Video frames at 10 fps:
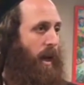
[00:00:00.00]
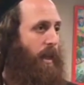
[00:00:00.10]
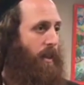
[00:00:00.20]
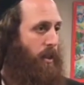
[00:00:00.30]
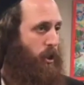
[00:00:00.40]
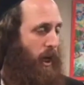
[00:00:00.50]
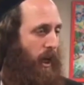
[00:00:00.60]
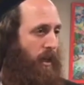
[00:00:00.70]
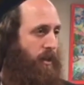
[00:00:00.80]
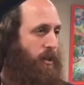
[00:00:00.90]
And the
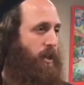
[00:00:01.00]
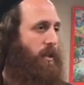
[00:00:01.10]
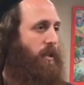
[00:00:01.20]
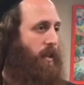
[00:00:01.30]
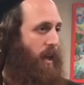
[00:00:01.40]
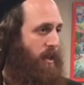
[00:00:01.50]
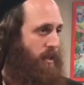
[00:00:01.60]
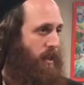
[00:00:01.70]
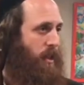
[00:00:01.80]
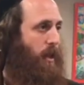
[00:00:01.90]
challenge and the
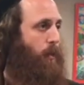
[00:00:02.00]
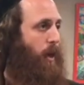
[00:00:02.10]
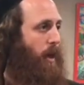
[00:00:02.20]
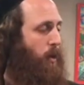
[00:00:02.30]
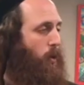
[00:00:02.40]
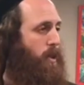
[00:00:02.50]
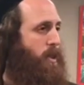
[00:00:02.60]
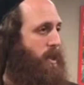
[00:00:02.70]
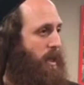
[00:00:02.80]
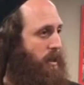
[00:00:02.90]
test that the Creator
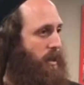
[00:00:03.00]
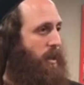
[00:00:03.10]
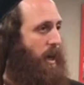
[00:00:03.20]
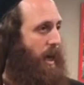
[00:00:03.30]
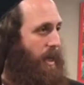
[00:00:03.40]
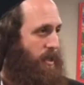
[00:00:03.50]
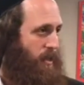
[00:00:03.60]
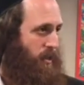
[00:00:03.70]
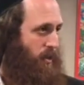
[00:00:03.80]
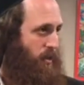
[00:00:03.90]
is sending
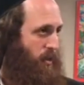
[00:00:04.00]
us